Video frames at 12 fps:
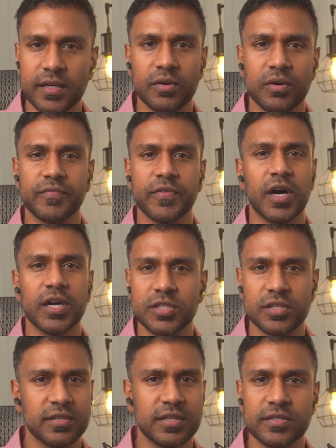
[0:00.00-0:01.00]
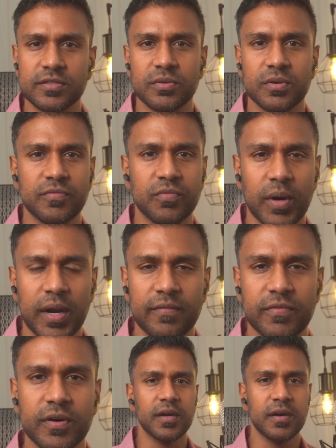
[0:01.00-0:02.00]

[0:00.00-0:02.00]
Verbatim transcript: or of consciousness or of whatever,